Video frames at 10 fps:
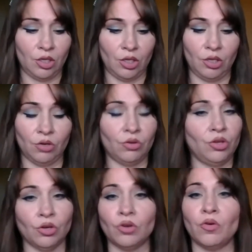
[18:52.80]
you know,
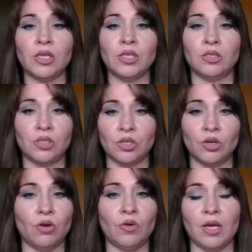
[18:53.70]
you're going to
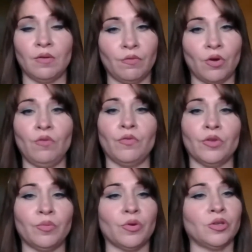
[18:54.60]
go and vote for
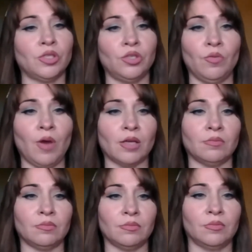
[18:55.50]
the person you want.
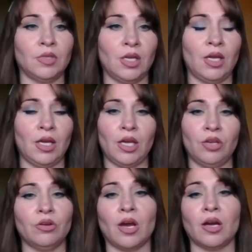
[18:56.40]

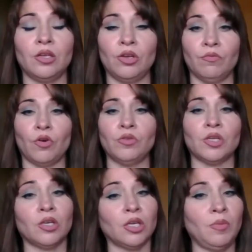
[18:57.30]
And your votes
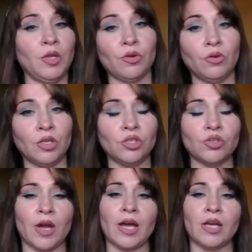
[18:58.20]
aren't going to be thrown in the
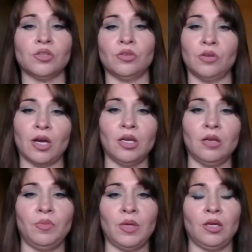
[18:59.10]
trash, or they're not going
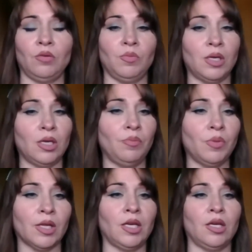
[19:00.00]
to be
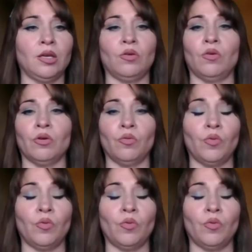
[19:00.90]
manipulated or